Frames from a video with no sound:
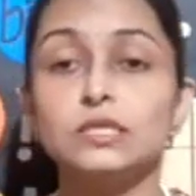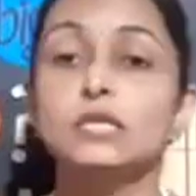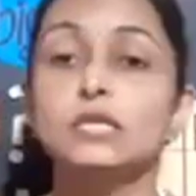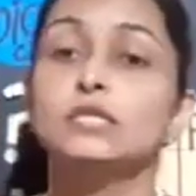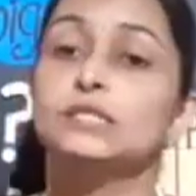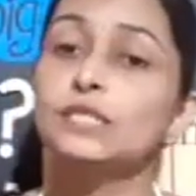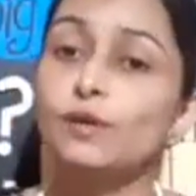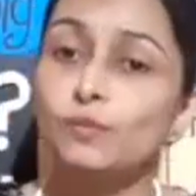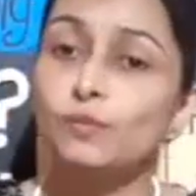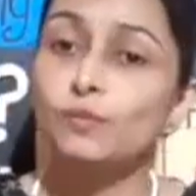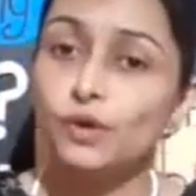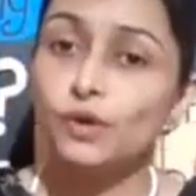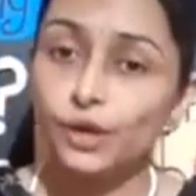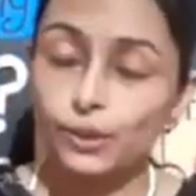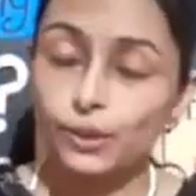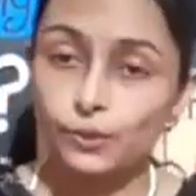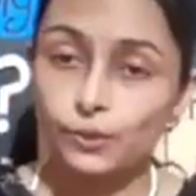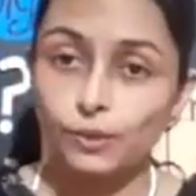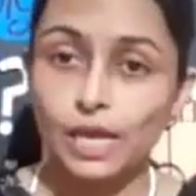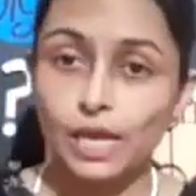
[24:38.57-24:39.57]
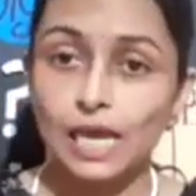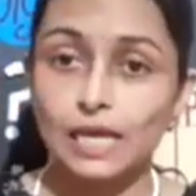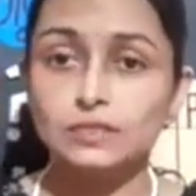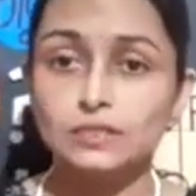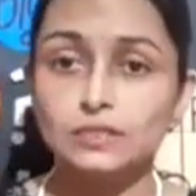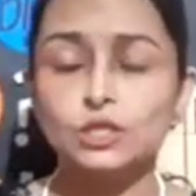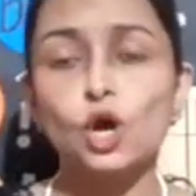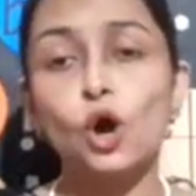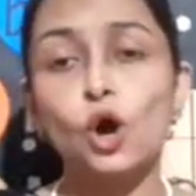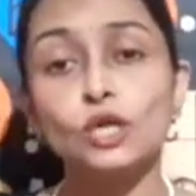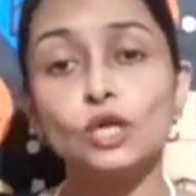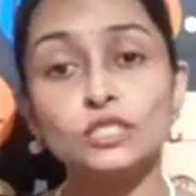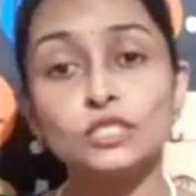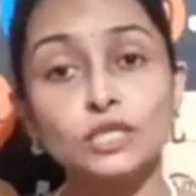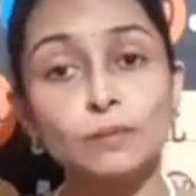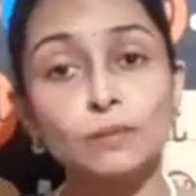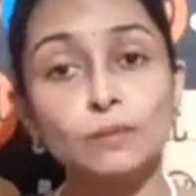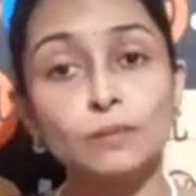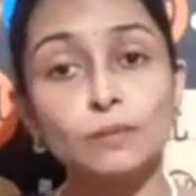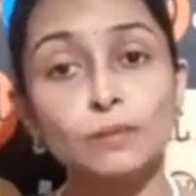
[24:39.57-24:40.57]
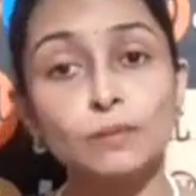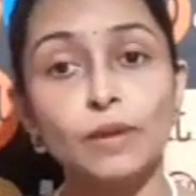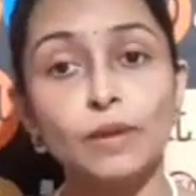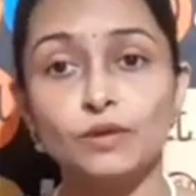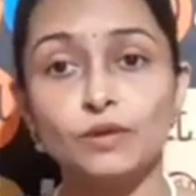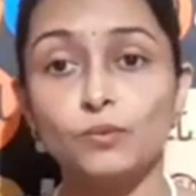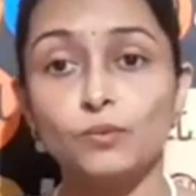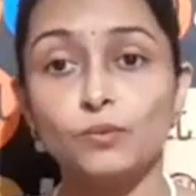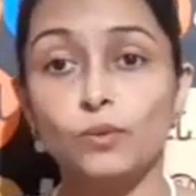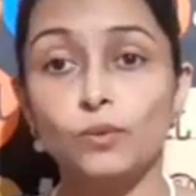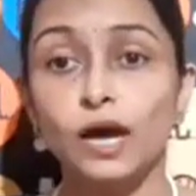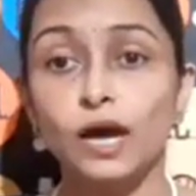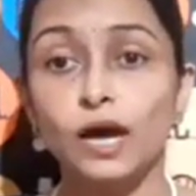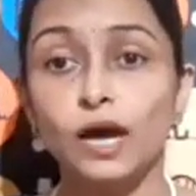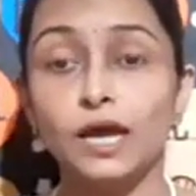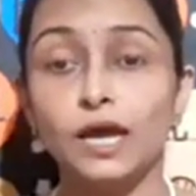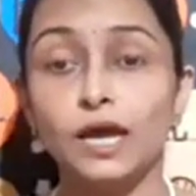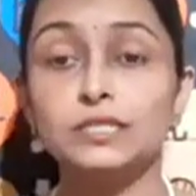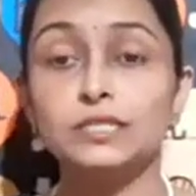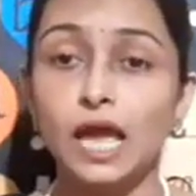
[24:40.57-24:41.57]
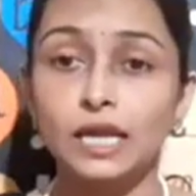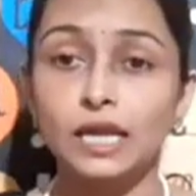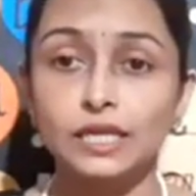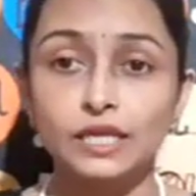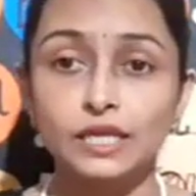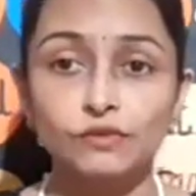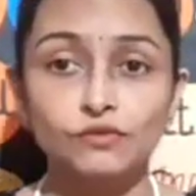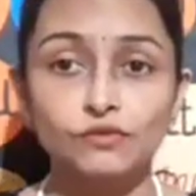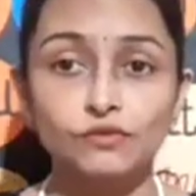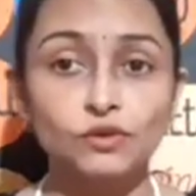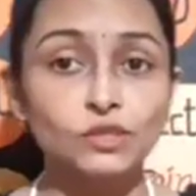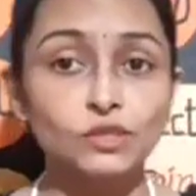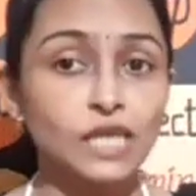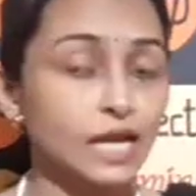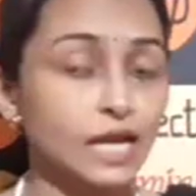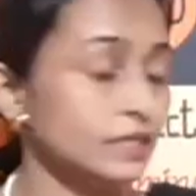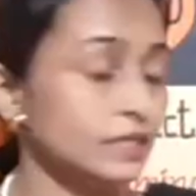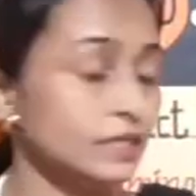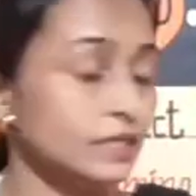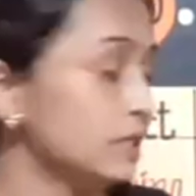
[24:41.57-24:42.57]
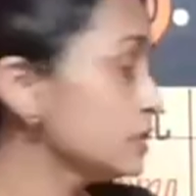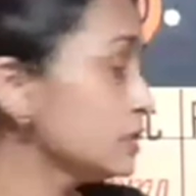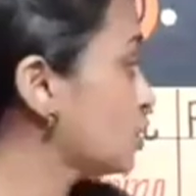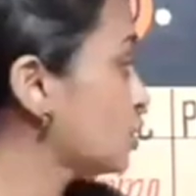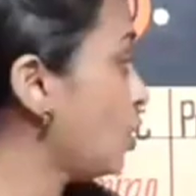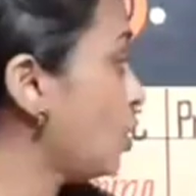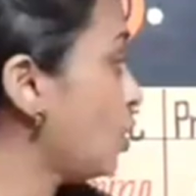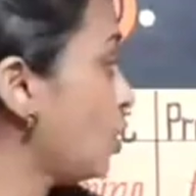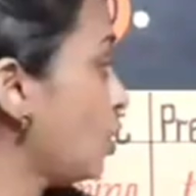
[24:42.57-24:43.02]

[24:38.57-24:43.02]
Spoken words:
some request or some advice I'll give you, that is called